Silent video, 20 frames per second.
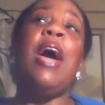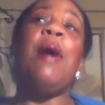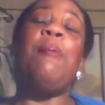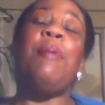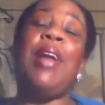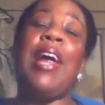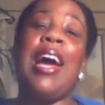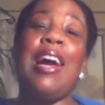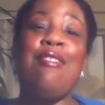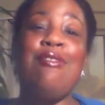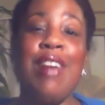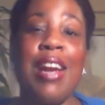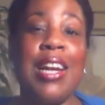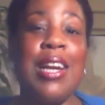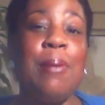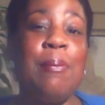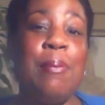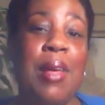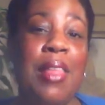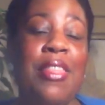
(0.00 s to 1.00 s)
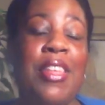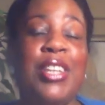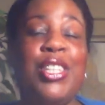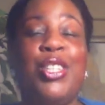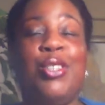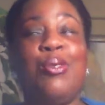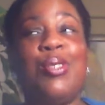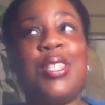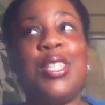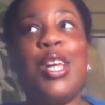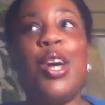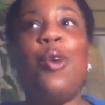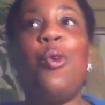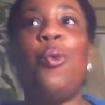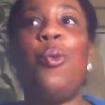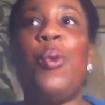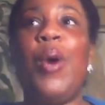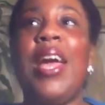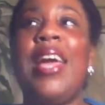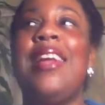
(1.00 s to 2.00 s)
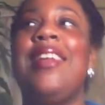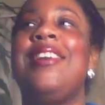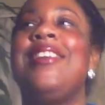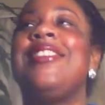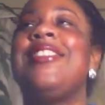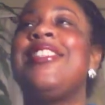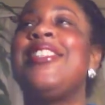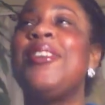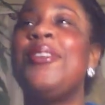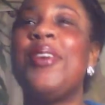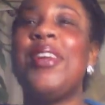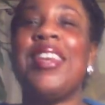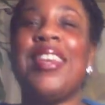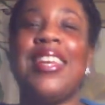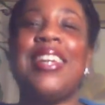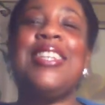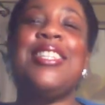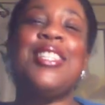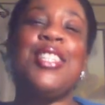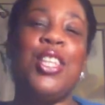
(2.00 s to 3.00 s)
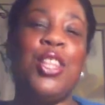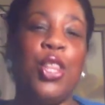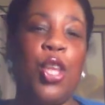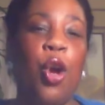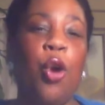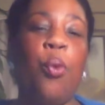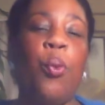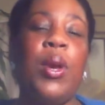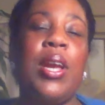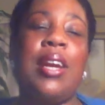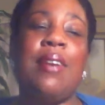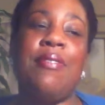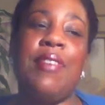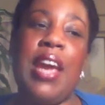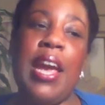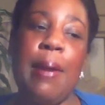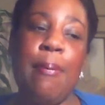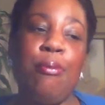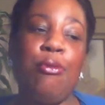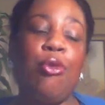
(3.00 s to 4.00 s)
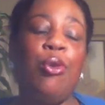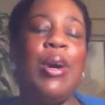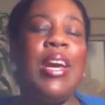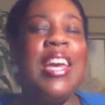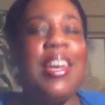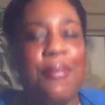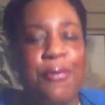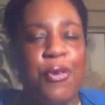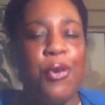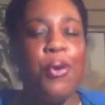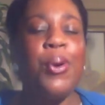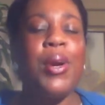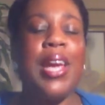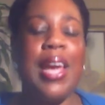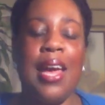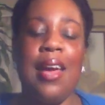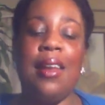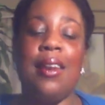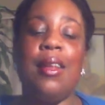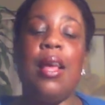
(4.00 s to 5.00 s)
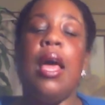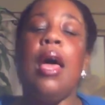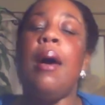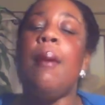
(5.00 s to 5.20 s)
But I recommend that you still wait until at least the third week of April if you can.